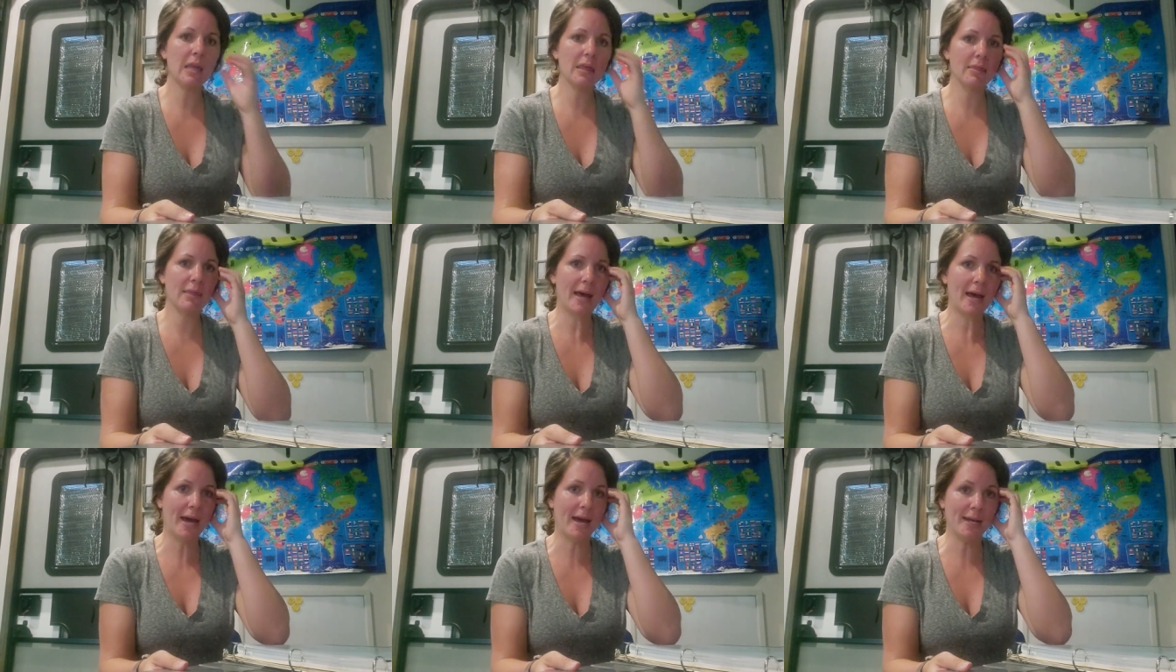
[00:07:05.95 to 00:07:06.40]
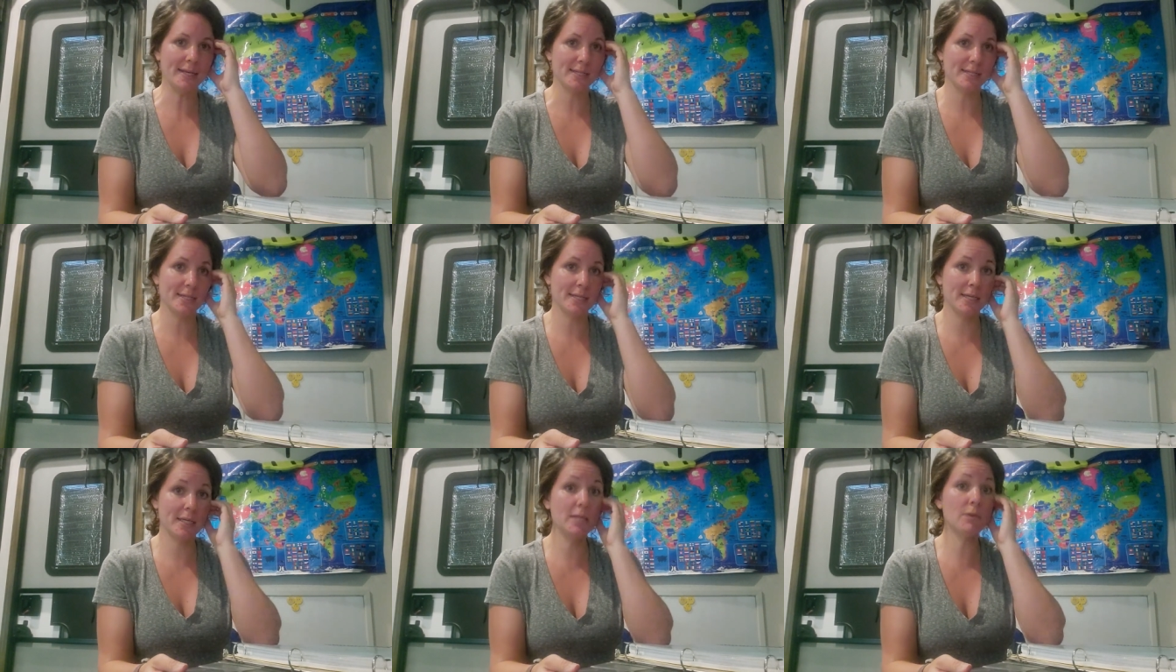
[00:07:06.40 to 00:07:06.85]
that
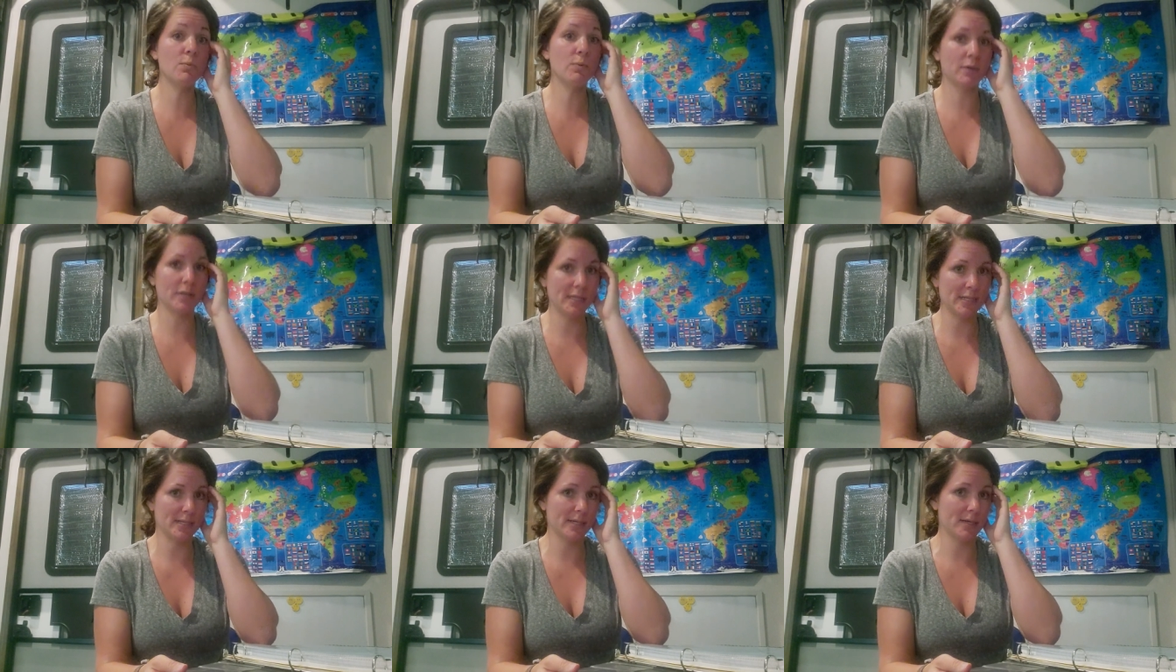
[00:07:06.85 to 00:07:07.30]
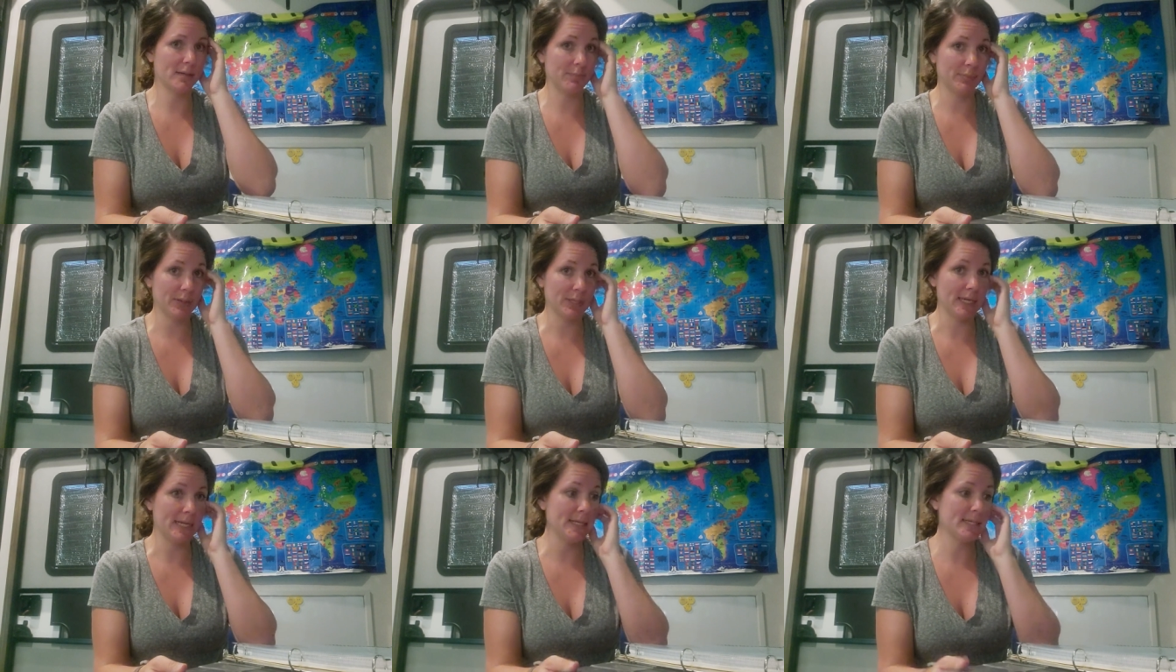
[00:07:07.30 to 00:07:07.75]
he will need to
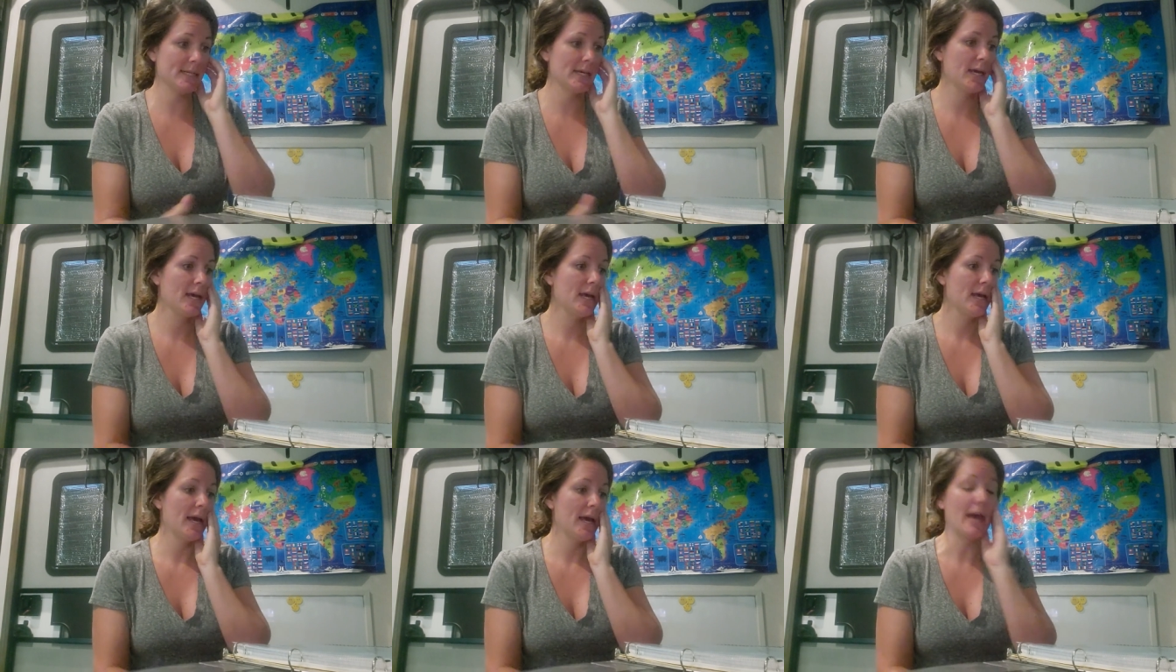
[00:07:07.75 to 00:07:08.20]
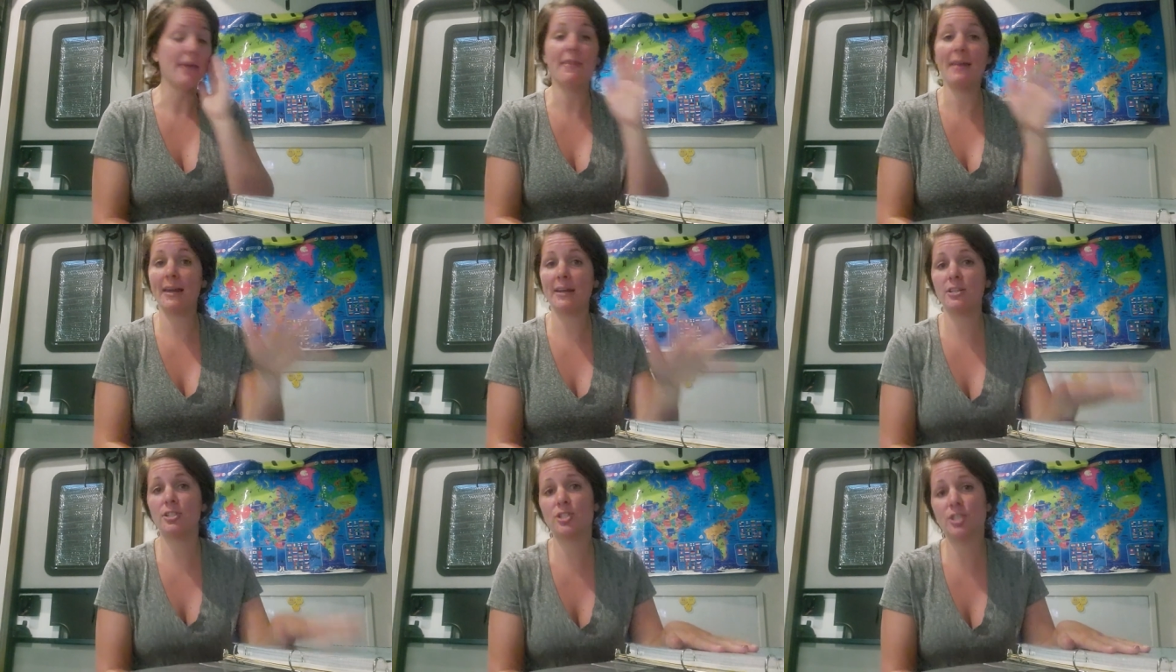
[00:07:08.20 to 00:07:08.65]
complete, and
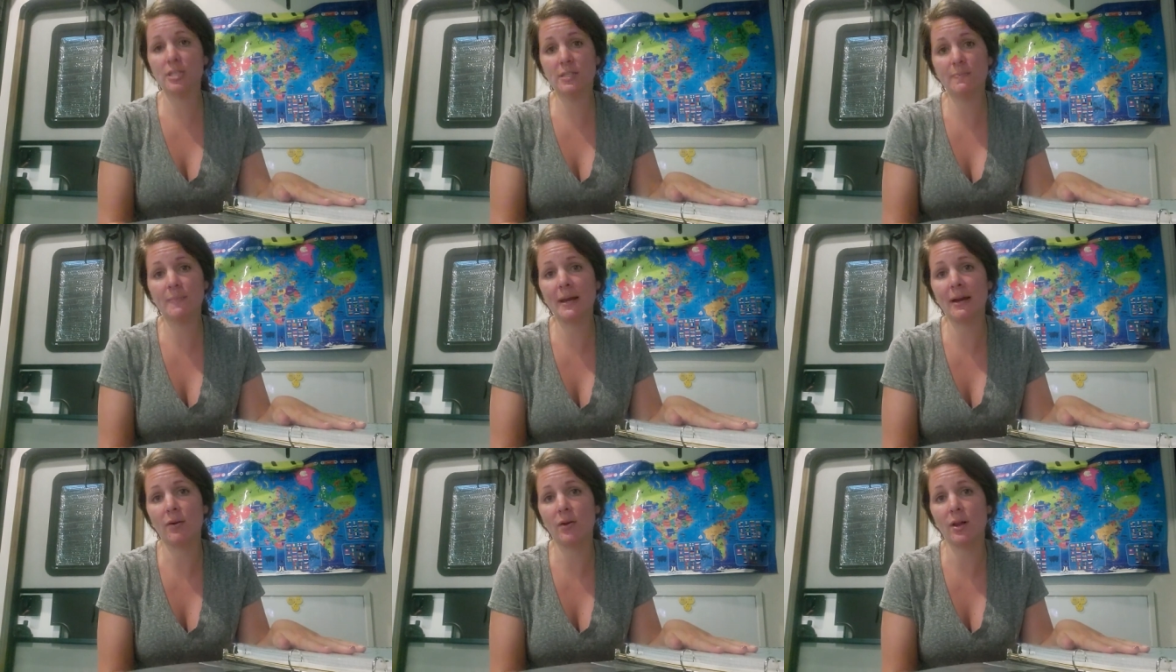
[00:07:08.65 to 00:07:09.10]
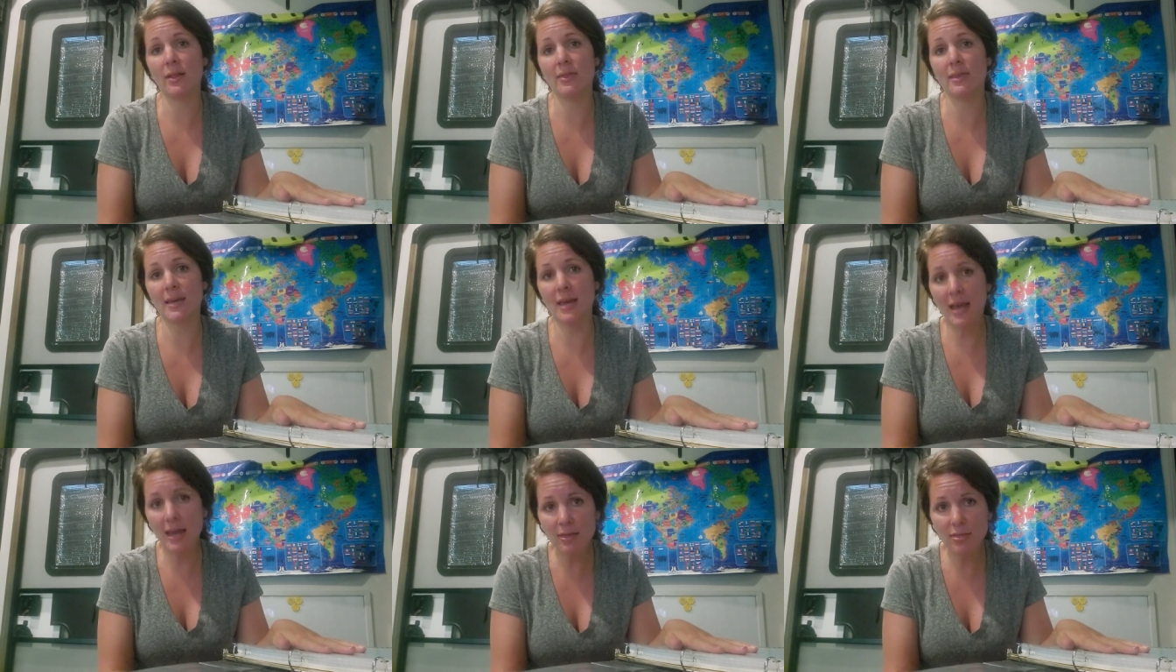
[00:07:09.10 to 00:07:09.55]
that is just Barrett,
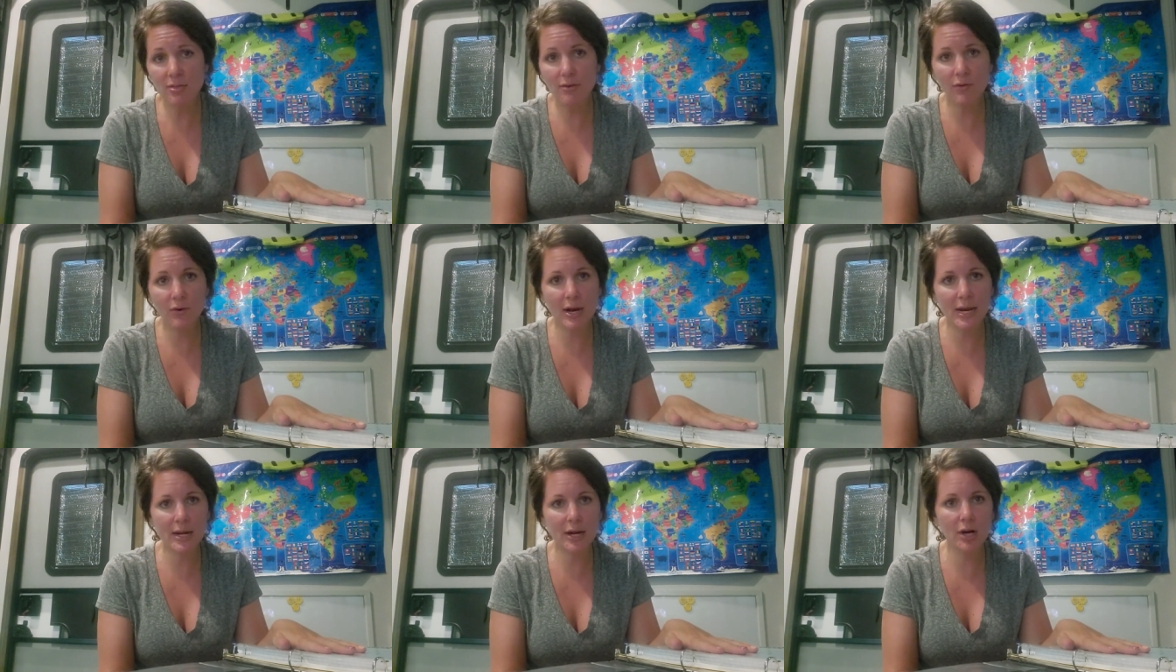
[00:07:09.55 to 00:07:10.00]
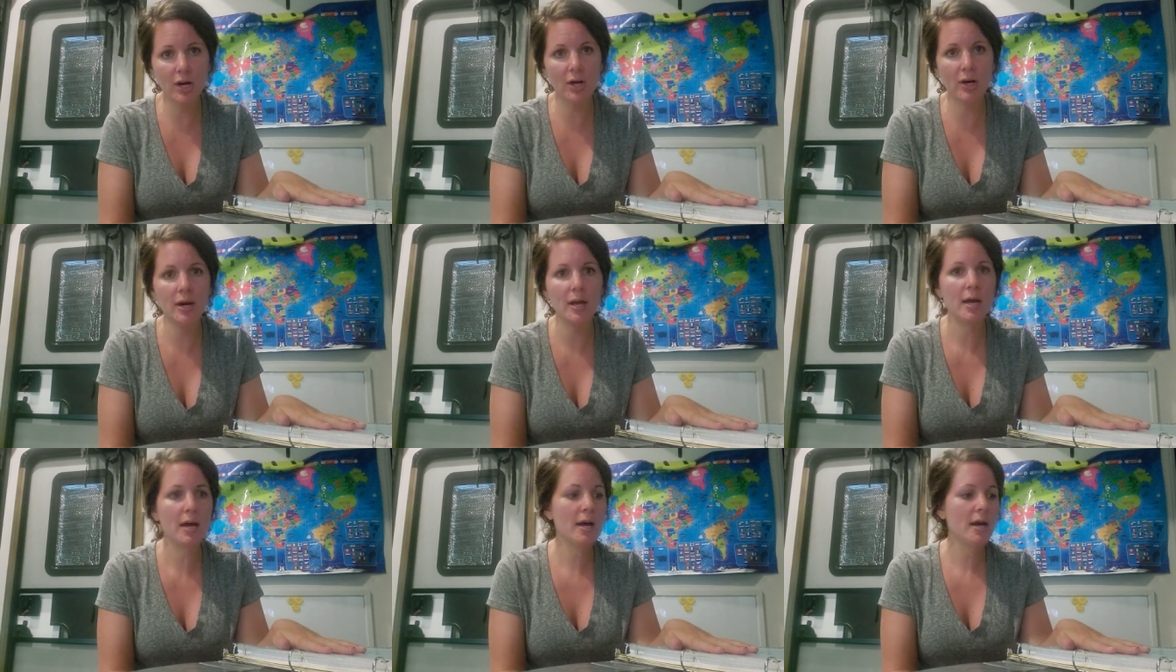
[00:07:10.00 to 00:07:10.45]
the eighth
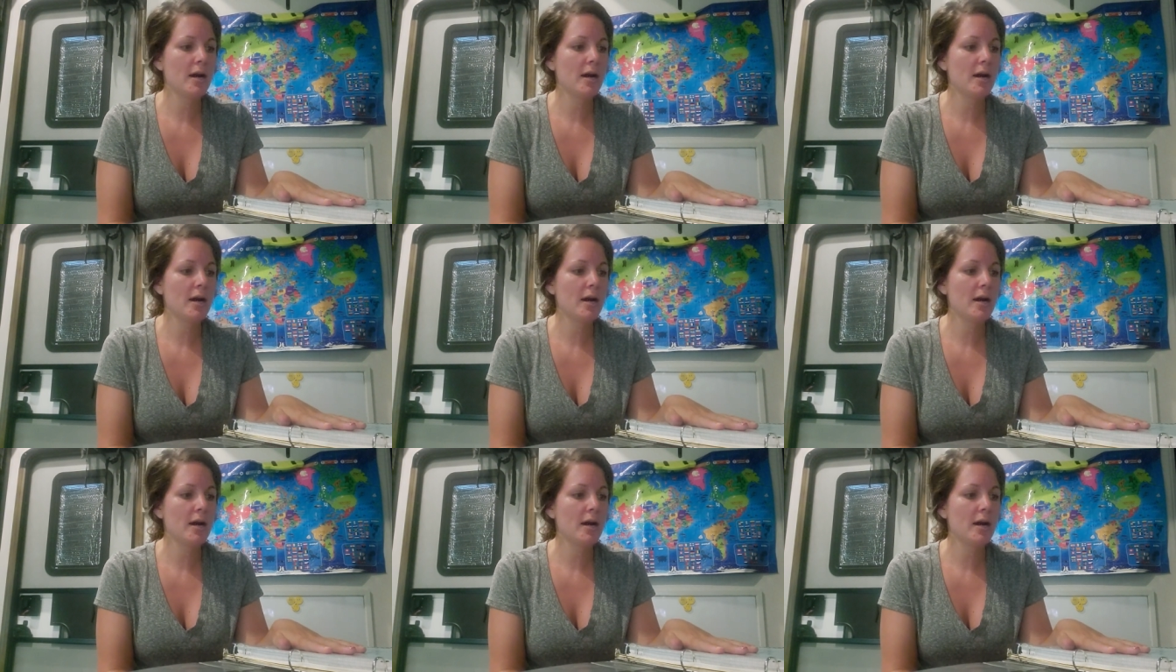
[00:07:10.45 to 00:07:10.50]
grader.